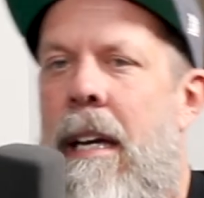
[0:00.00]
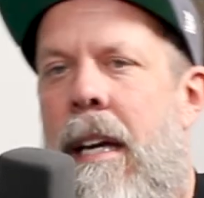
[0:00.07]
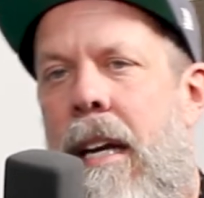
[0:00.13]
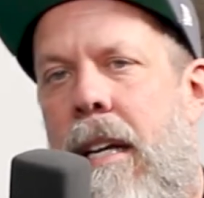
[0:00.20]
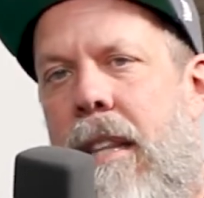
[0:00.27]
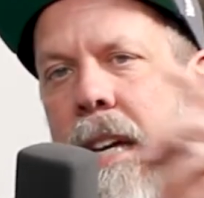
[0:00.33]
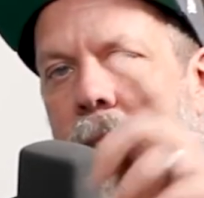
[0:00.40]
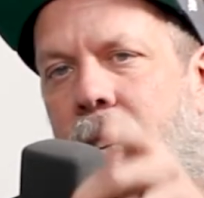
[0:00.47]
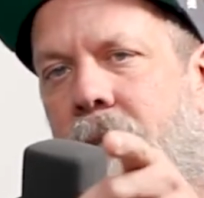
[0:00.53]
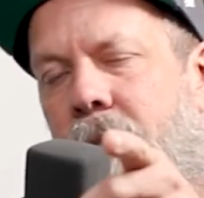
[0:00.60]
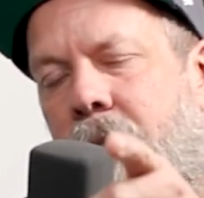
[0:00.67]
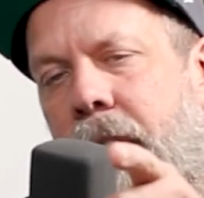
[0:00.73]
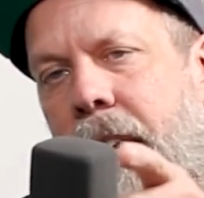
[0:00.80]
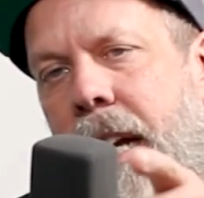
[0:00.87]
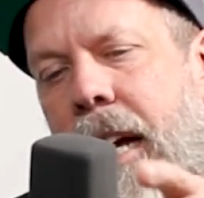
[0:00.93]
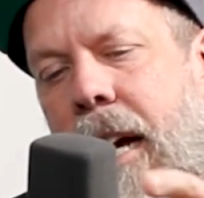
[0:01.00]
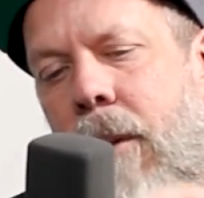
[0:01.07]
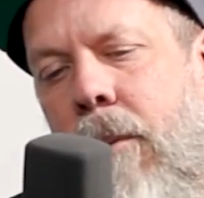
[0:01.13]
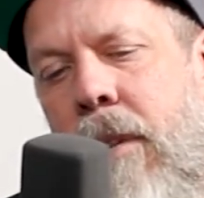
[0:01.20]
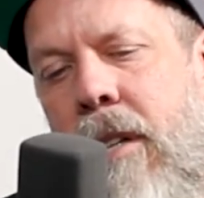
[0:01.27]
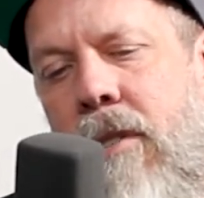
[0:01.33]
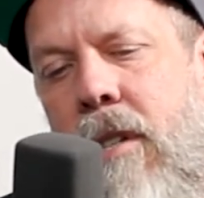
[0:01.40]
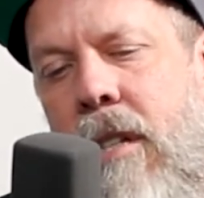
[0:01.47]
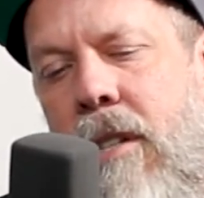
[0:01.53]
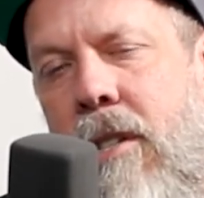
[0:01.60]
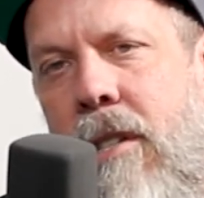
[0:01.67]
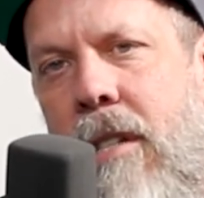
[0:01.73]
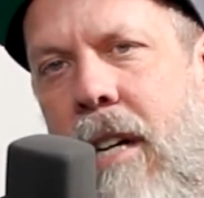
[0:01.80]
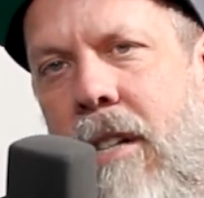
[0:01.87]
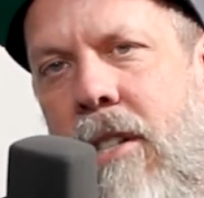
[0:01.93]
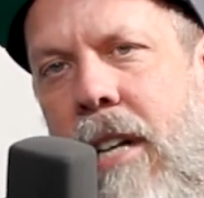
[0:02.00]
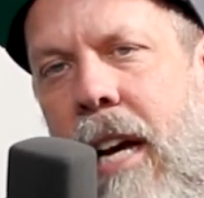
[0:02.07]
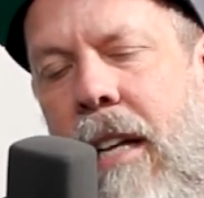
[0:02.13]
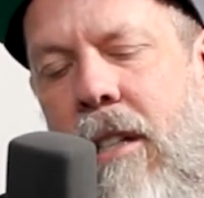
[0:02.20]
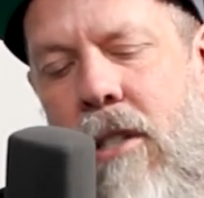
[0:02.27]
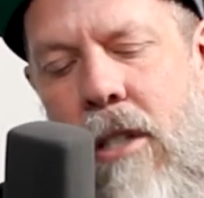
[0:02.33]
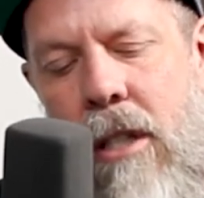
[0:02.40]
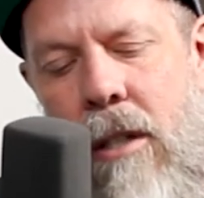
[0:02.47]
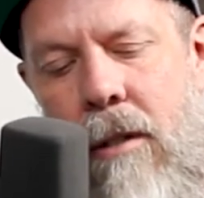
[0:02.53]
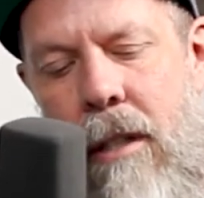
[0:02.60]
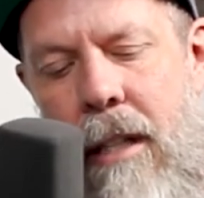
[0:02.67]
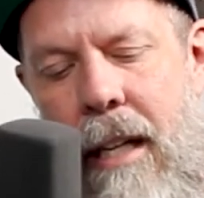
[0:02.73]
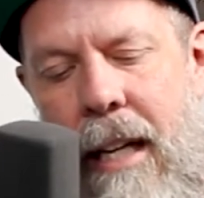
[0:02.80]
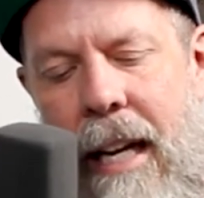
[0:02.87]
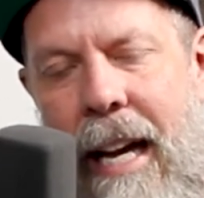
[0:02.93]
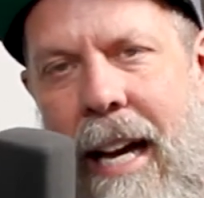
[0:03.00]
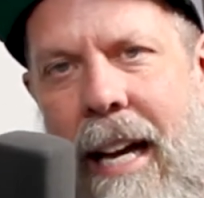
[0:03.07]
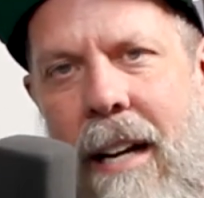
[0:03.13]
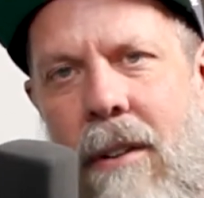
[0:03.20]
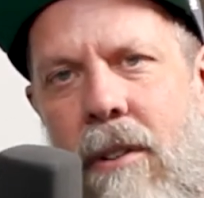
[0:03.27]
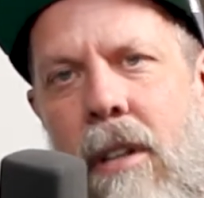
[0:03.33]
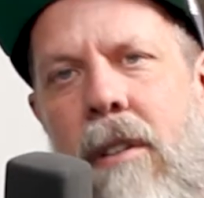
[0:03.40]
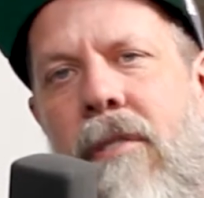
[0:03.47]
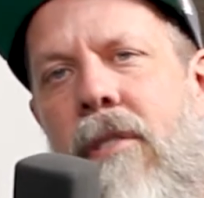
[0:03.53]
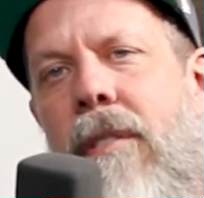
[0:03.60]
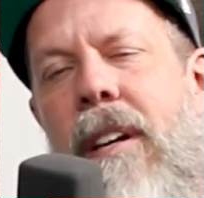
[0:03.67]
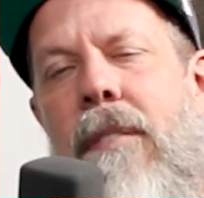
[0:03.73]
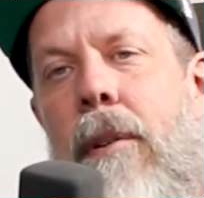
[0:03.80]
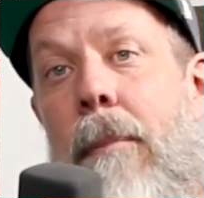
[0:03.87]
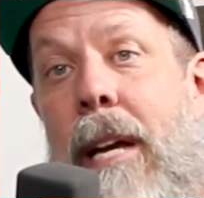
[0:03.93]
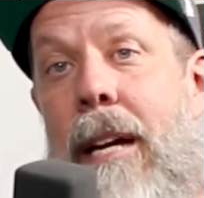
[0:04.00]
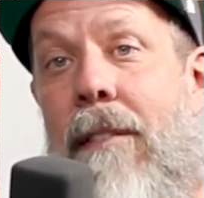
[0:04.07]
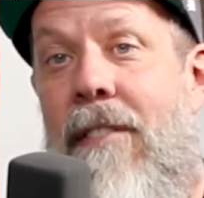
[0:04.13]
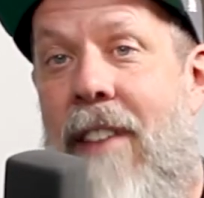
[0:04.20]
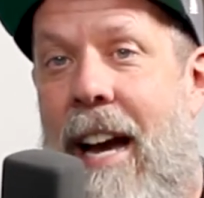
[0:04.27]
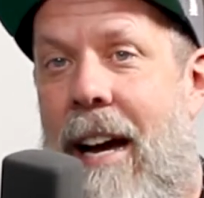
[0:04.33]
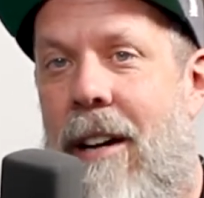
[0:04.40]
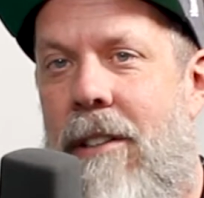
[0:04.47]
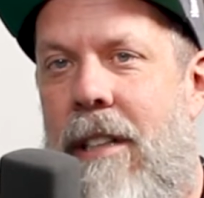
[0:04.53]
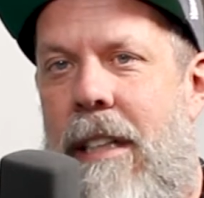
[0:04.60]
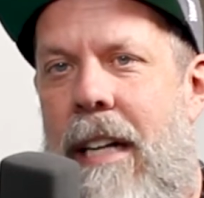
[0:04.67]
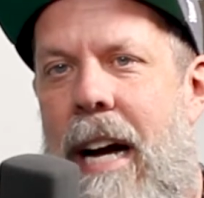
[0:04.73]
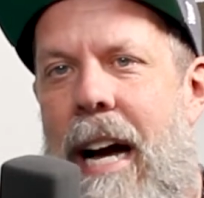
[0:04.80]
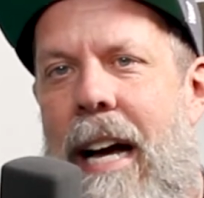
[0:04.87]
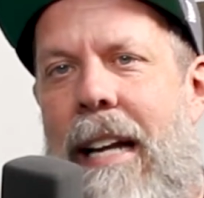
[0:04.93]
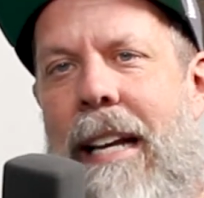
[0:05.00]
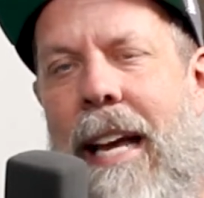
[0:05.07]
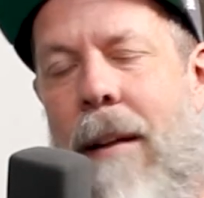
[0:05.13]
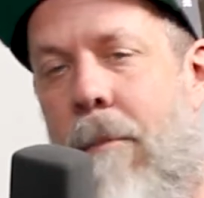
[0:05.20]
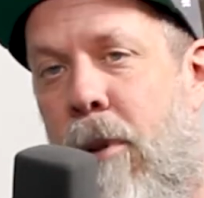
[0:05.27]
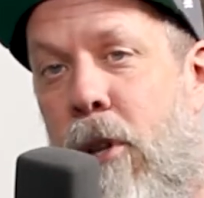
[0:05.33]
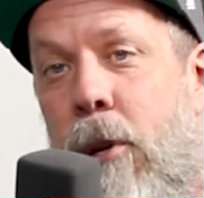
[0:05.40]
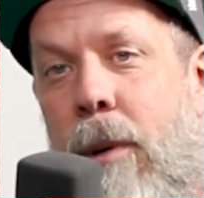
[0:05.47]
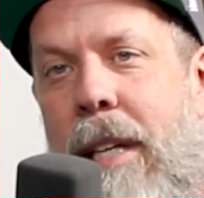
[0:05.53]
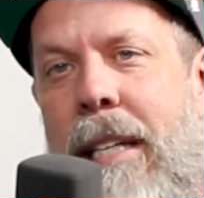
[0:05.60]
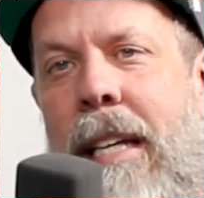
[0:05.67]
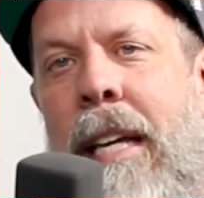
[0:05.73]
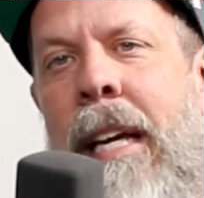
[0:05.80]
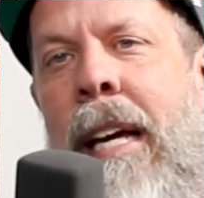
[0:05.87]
And thank you for hanging out with us. And this is our challenge to you today. I don't know if you've ever made a vow to God and blew it.